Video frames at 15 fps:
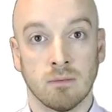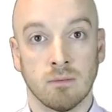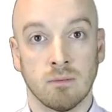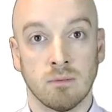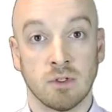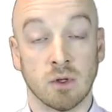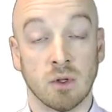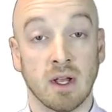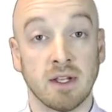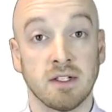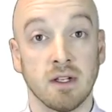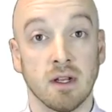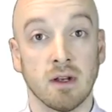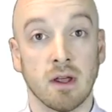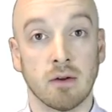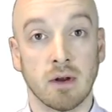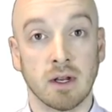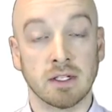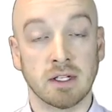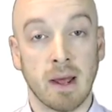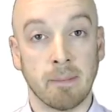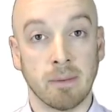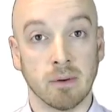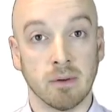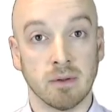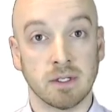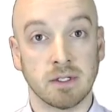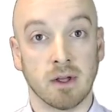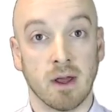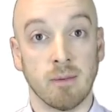So let's see another example,
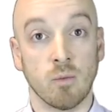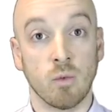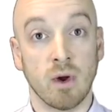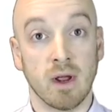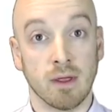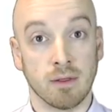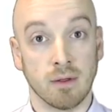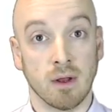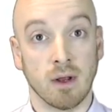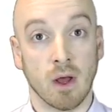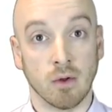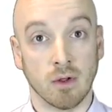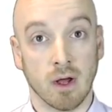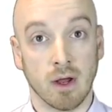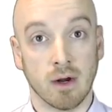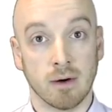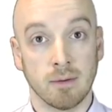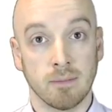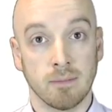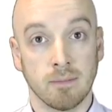this time with an outlier.